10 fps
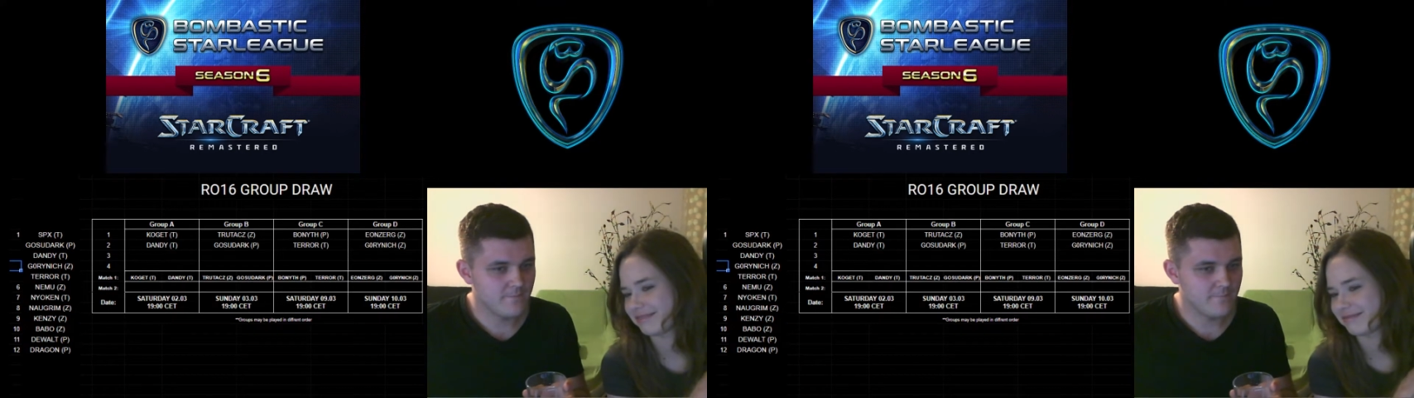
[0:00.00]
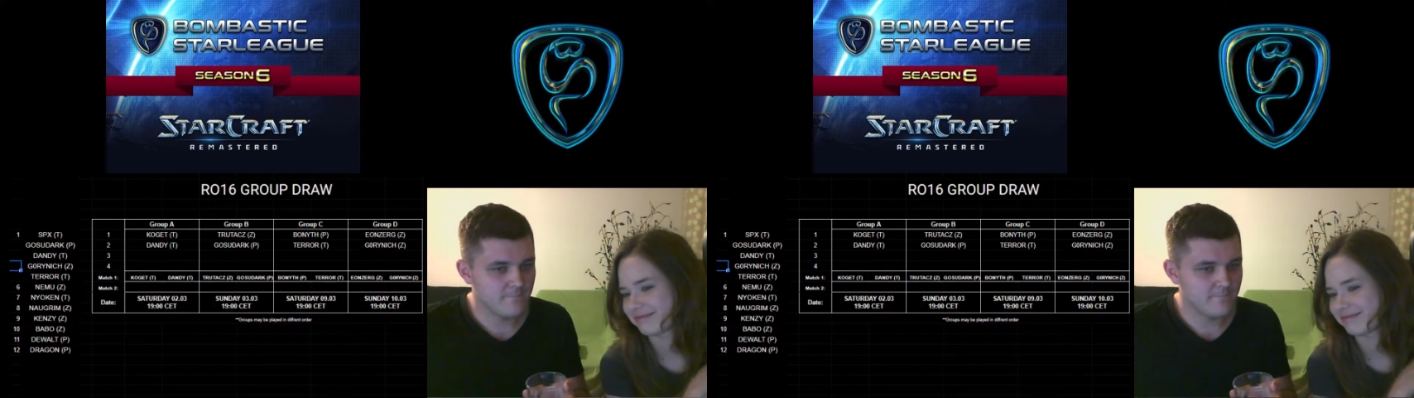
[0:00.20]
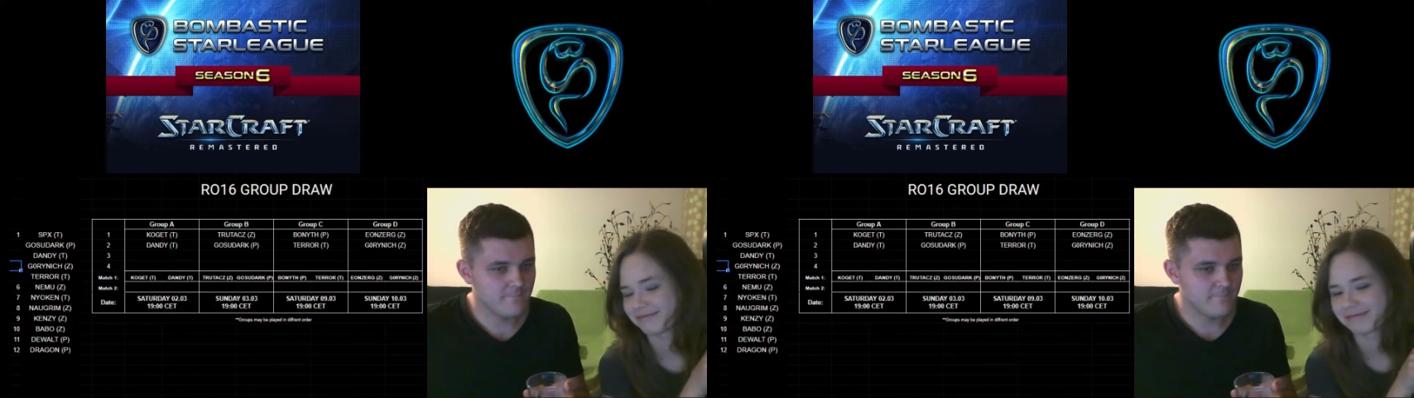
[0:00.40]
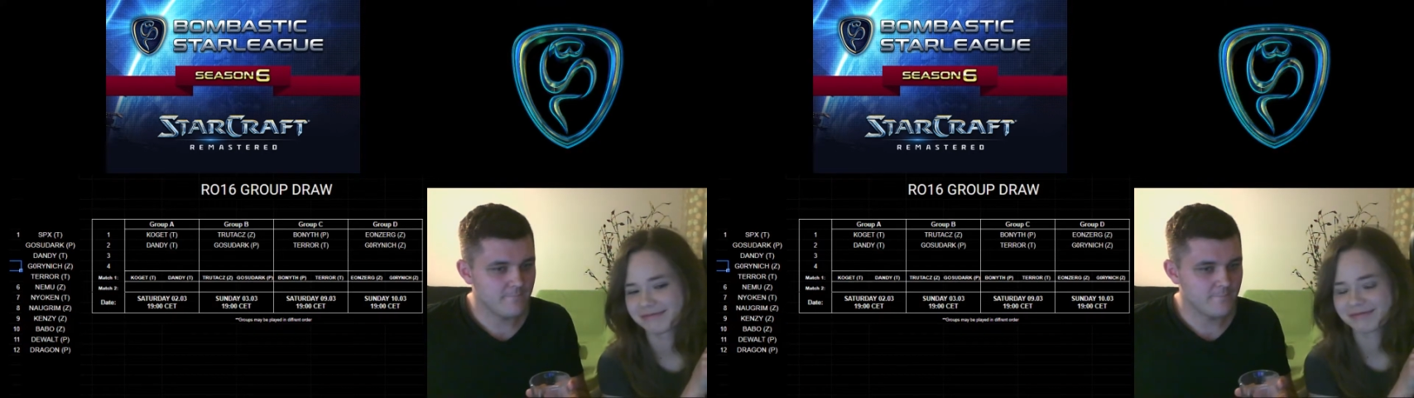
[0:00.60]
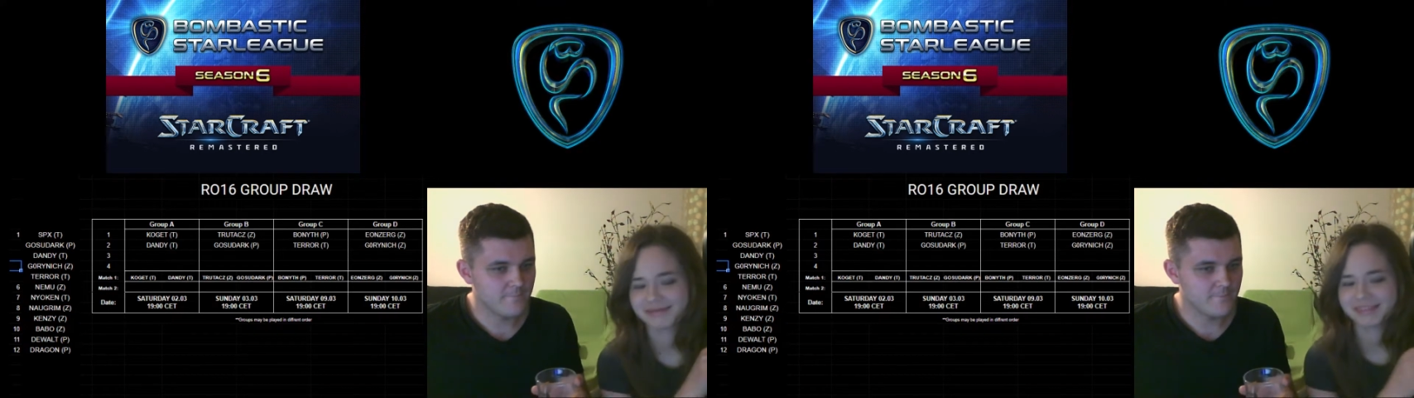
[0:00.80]

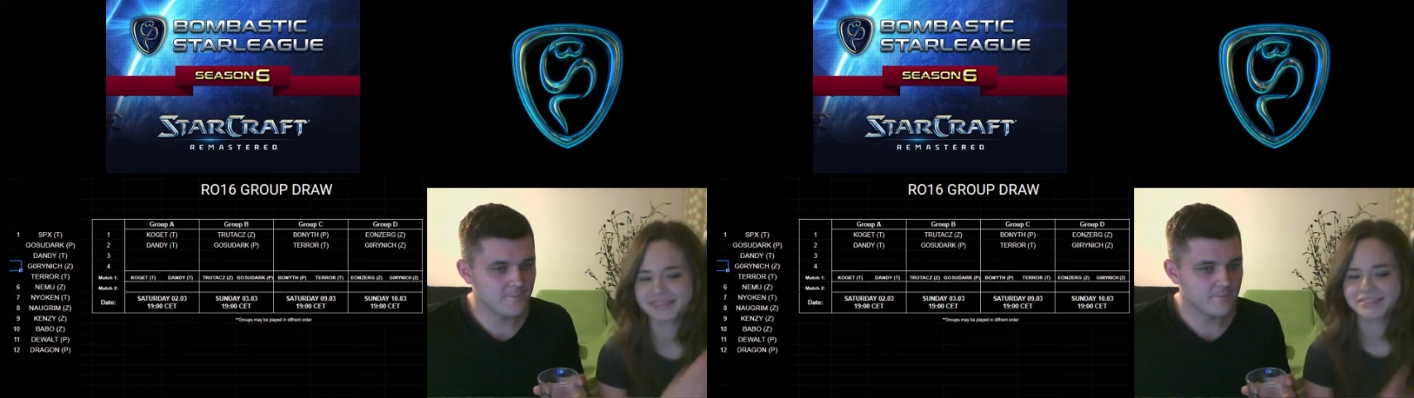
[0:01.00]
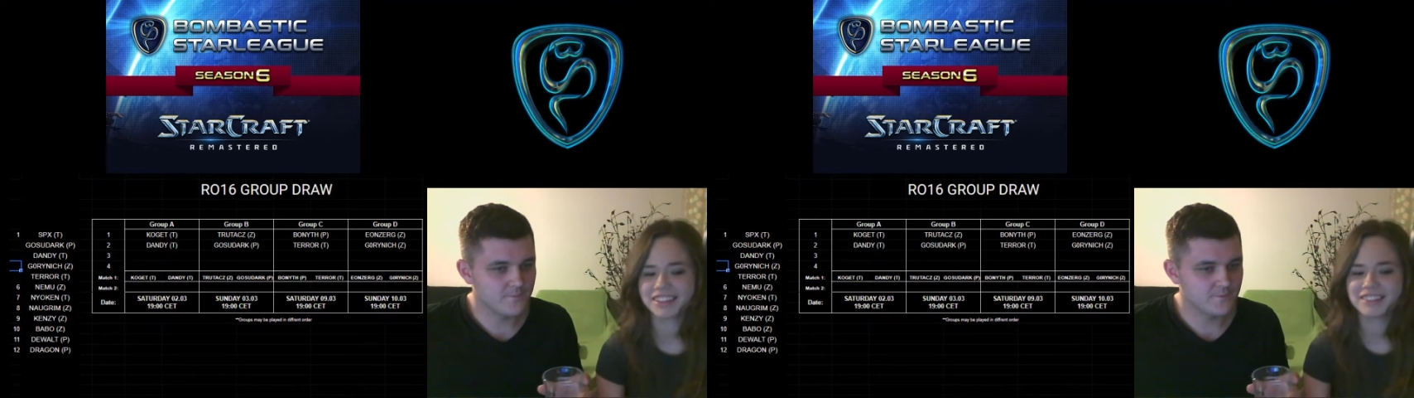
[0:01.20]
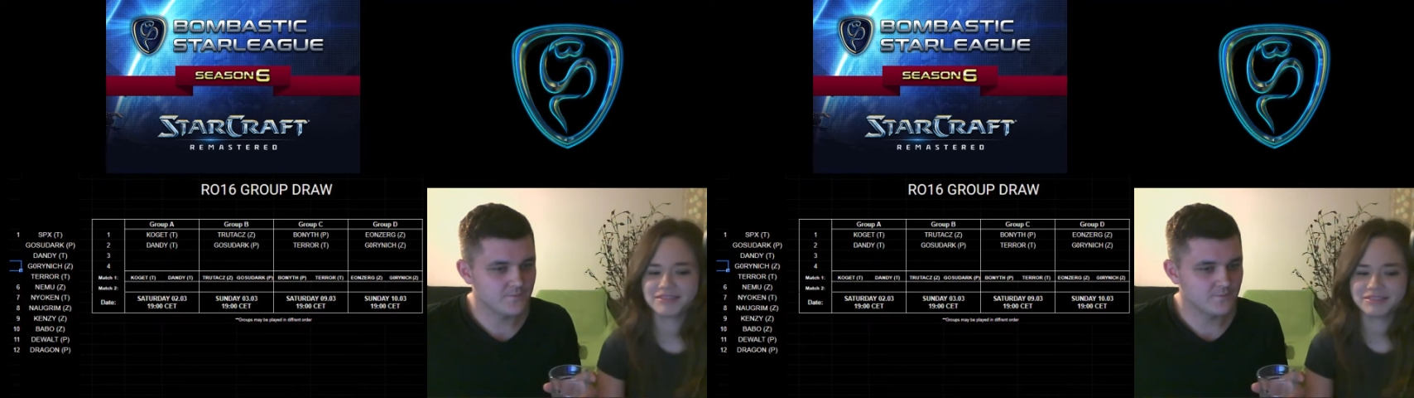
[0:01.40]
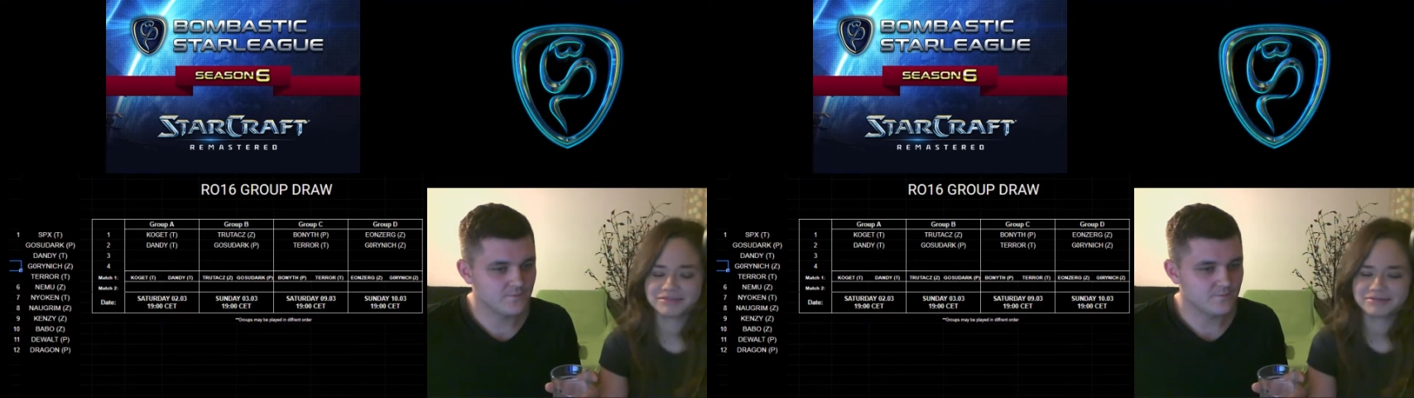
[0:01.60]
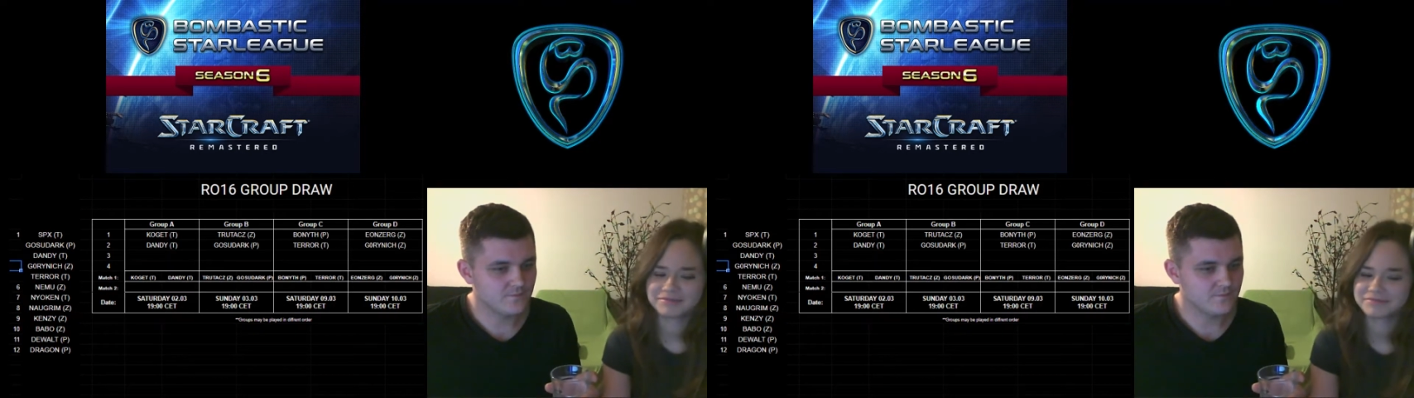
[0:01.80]

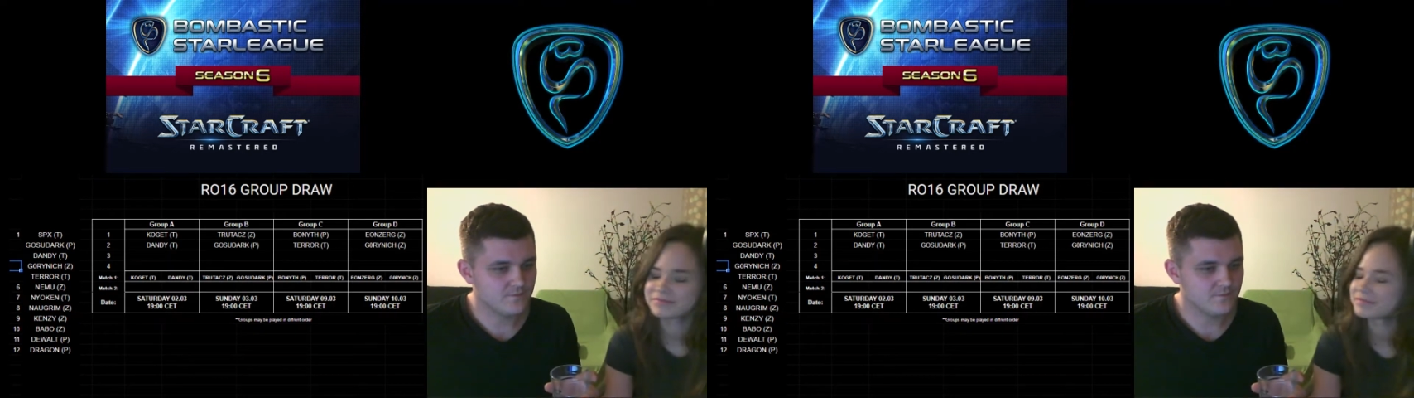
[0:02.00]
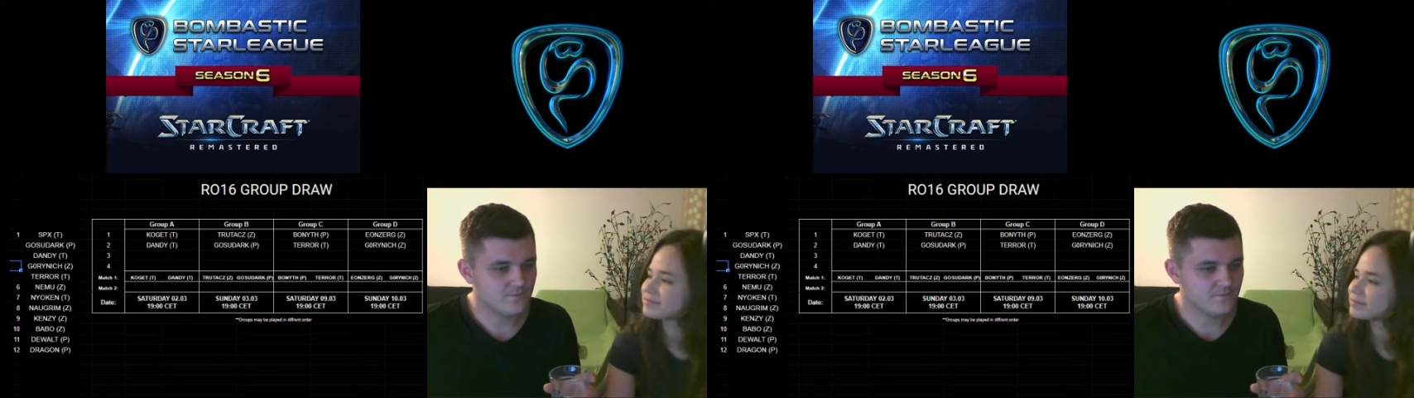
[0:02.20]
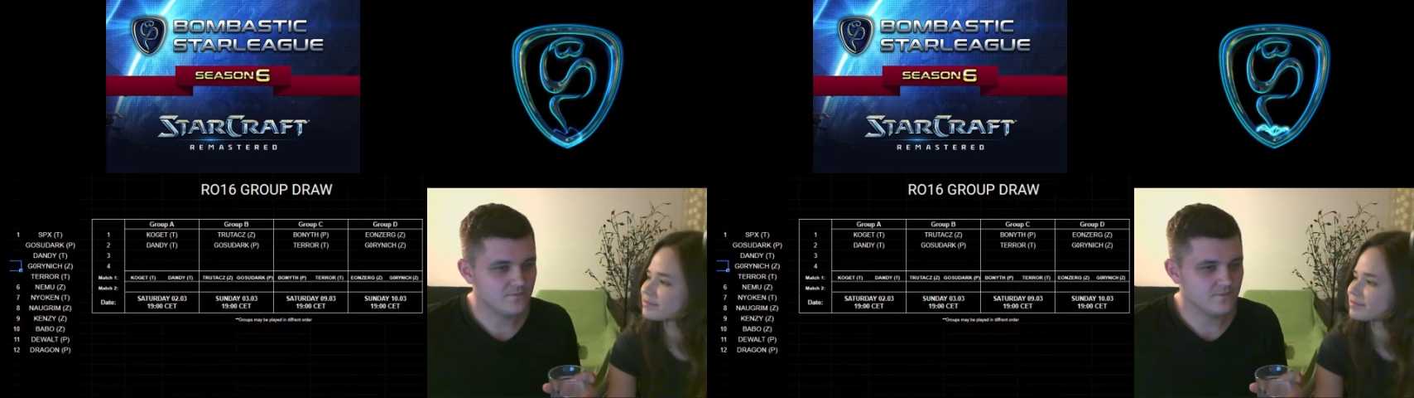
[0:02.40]
(no one is talking)